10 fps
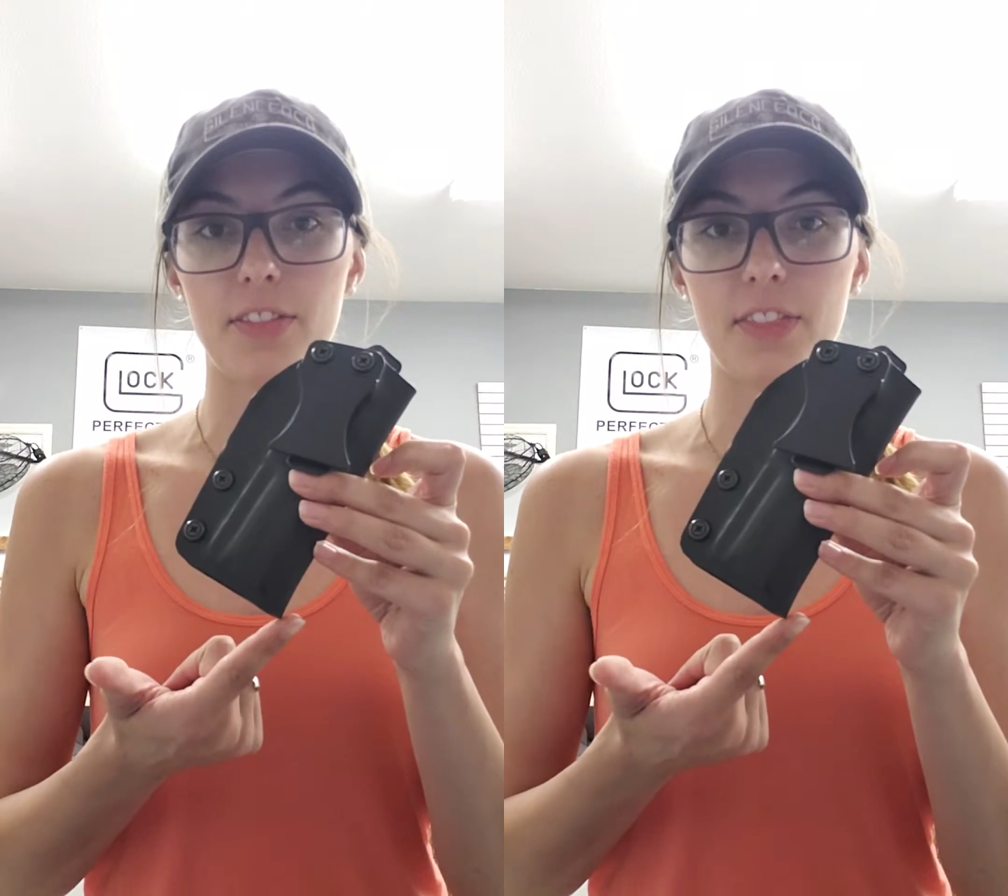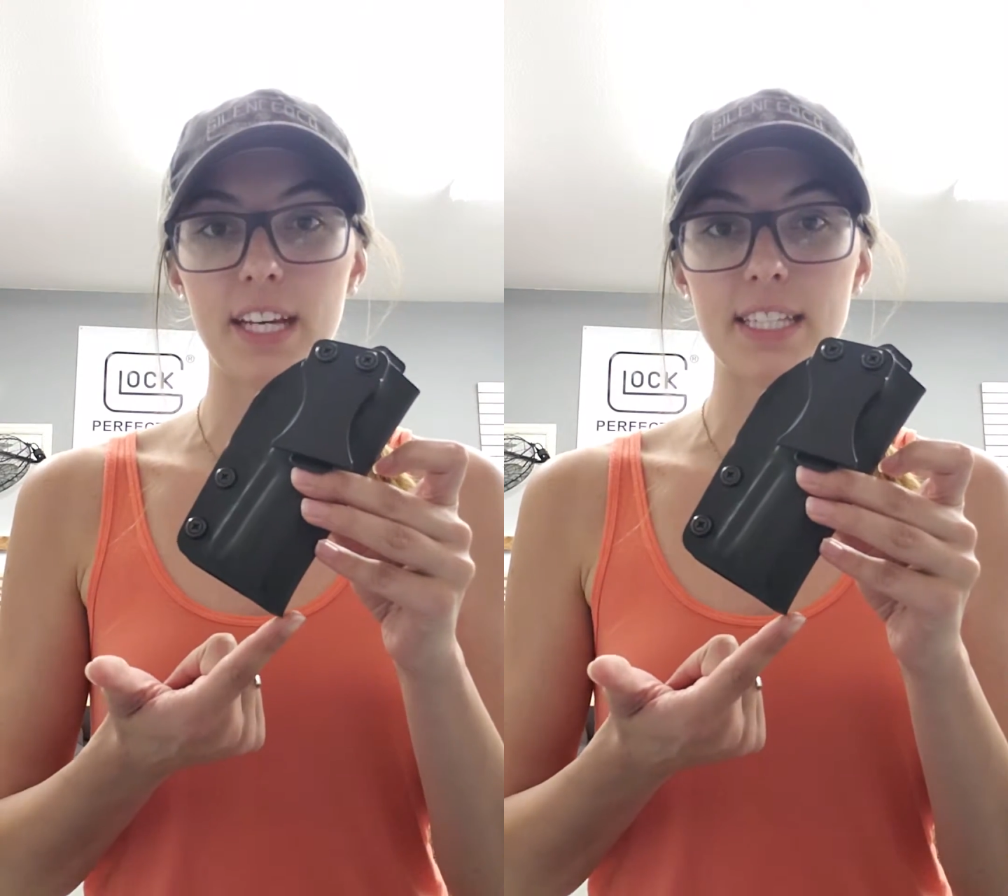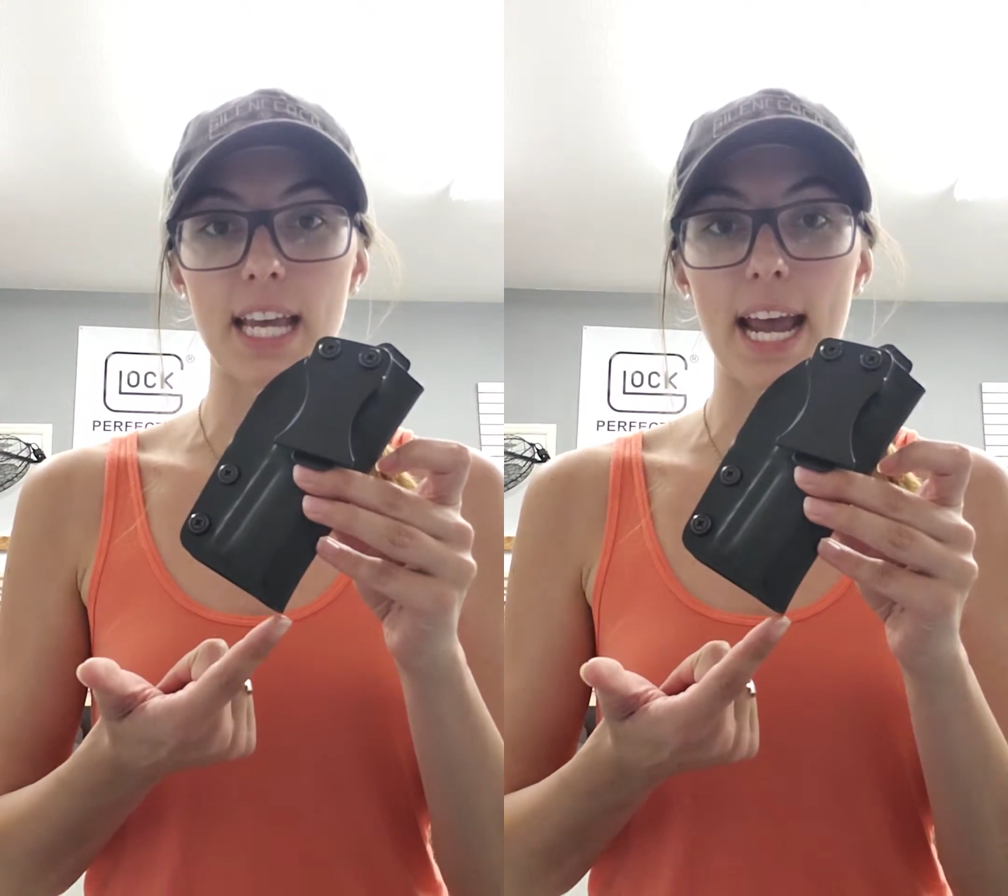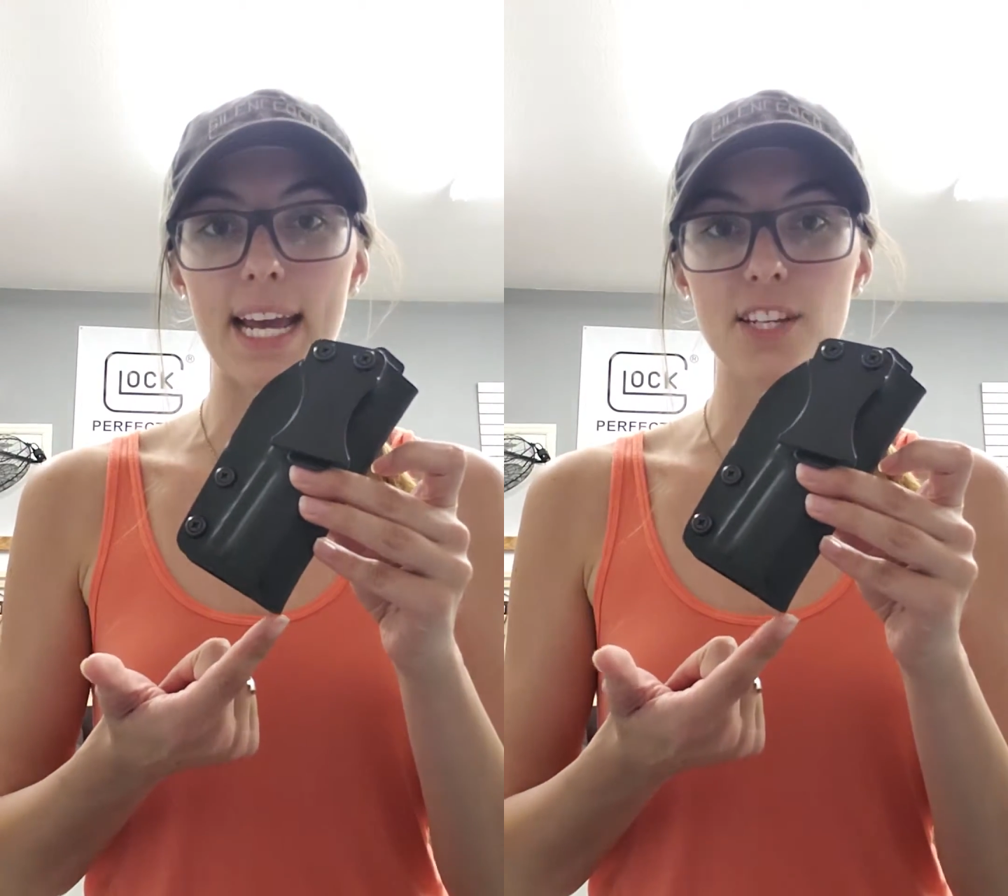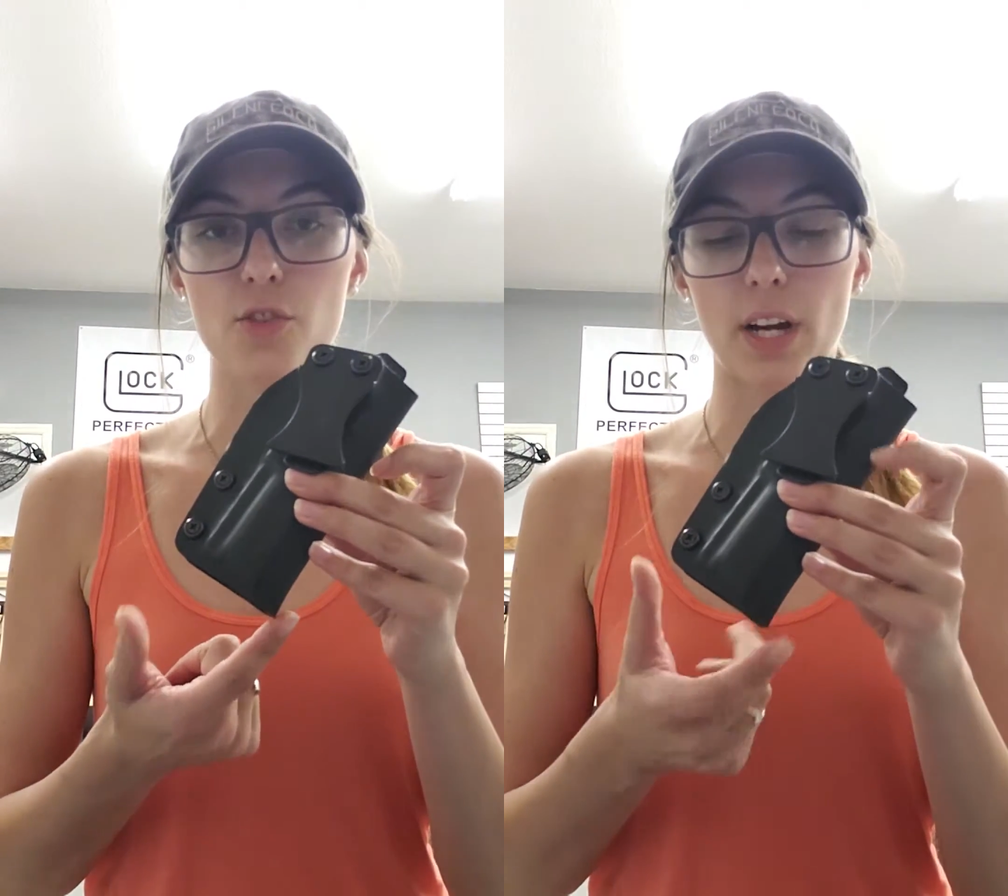this
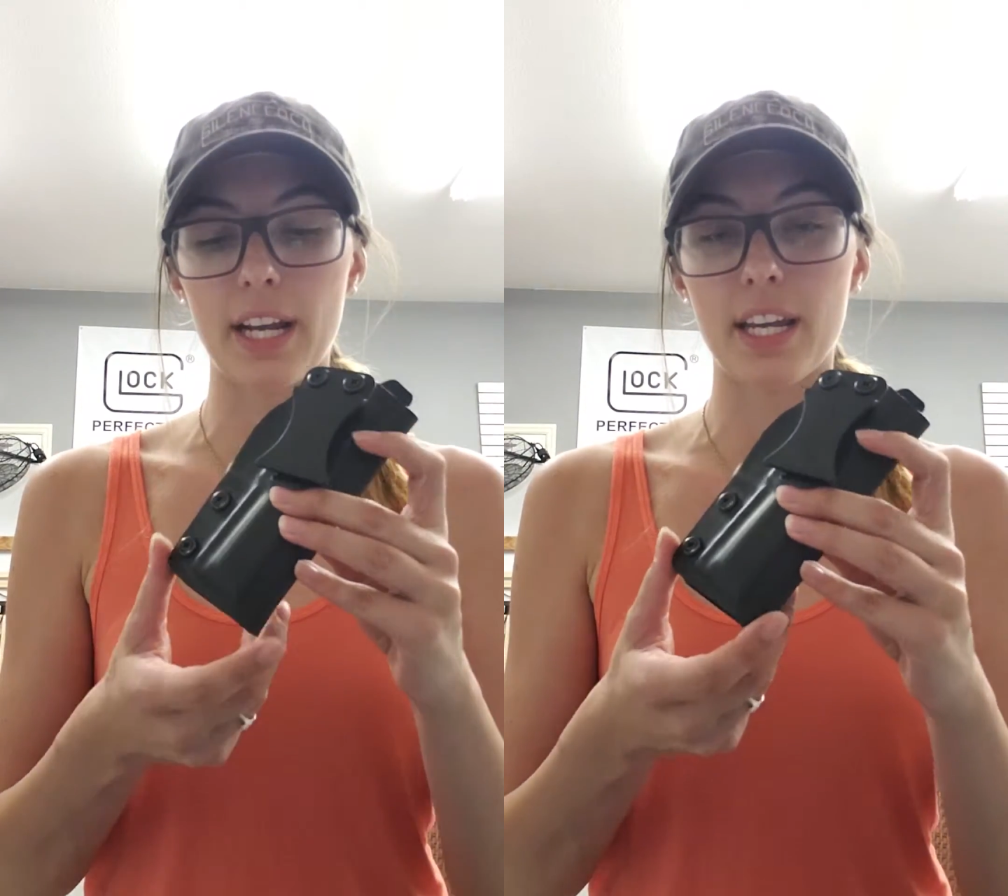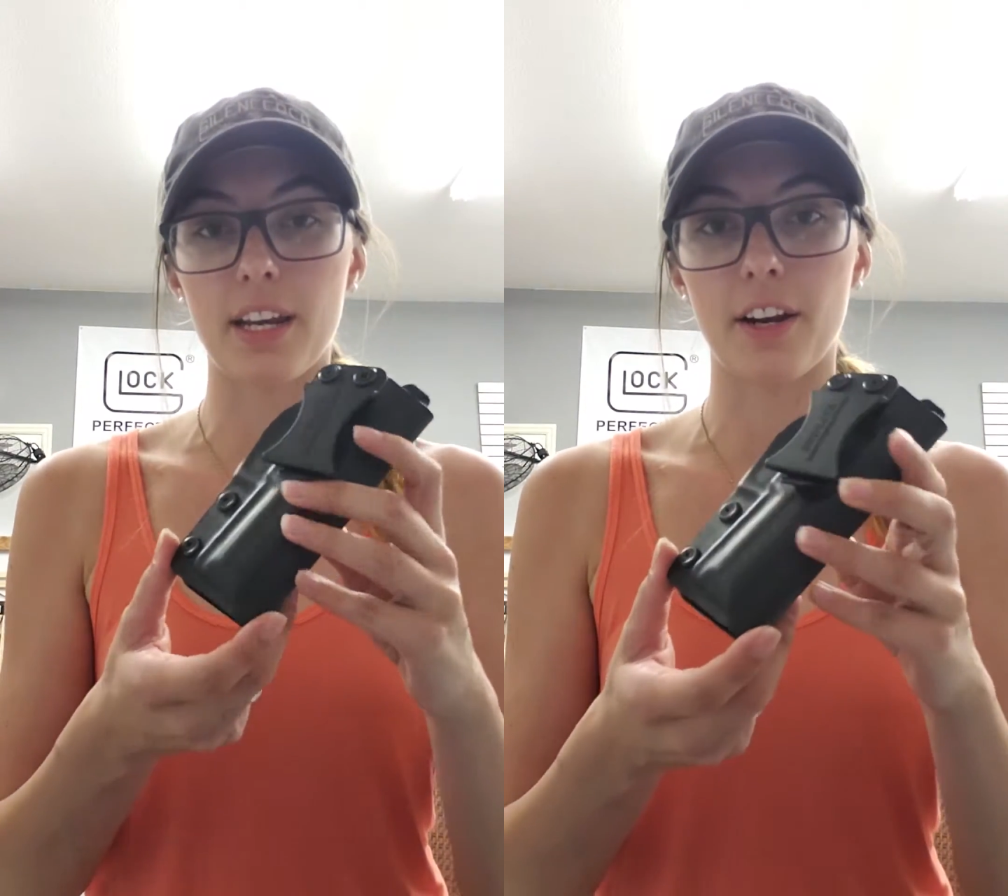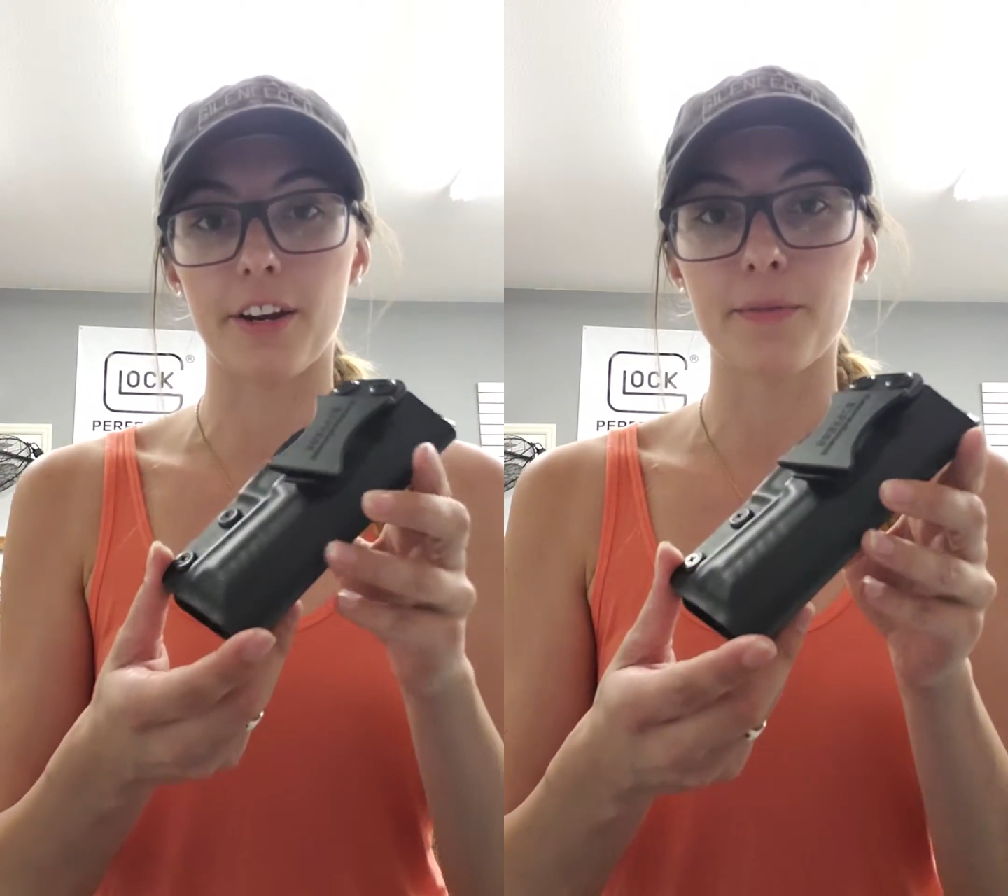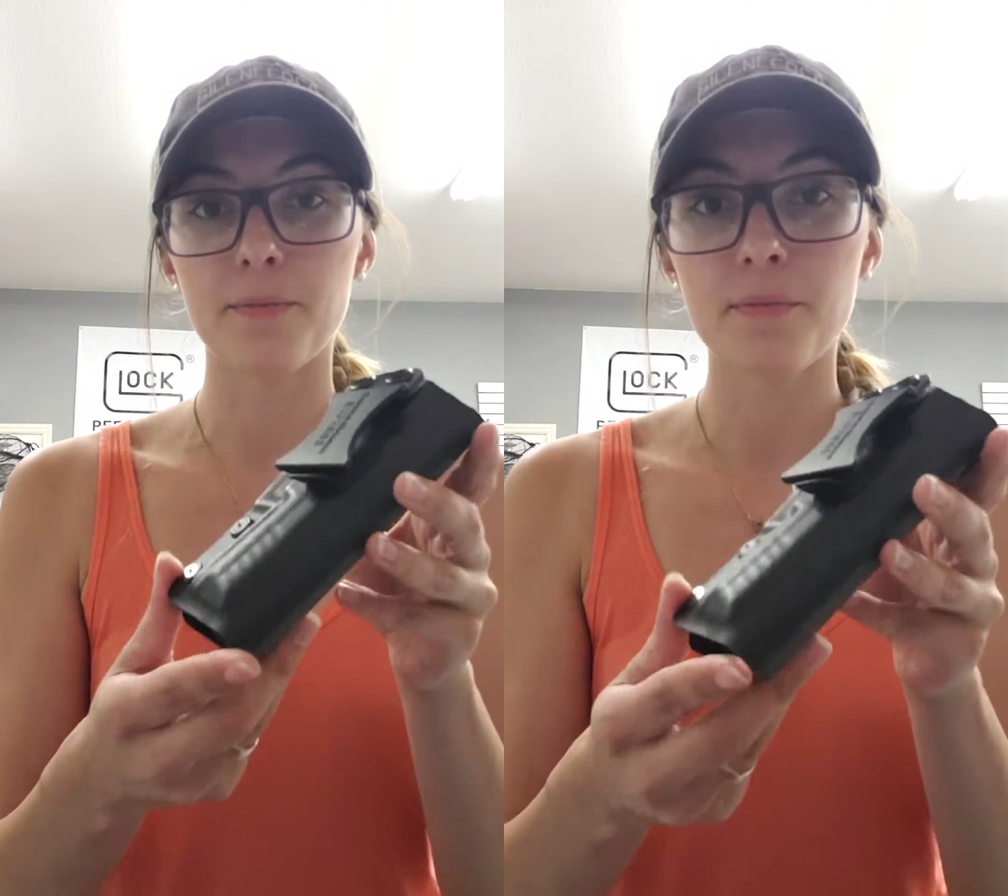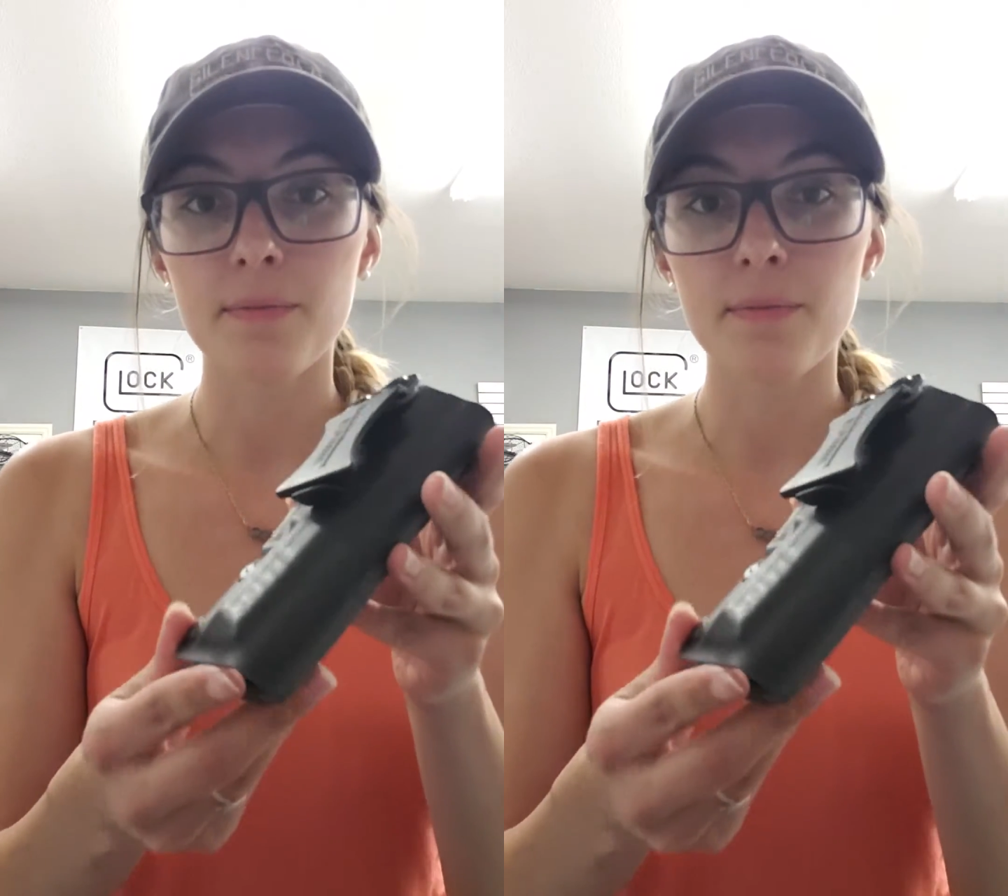edge right here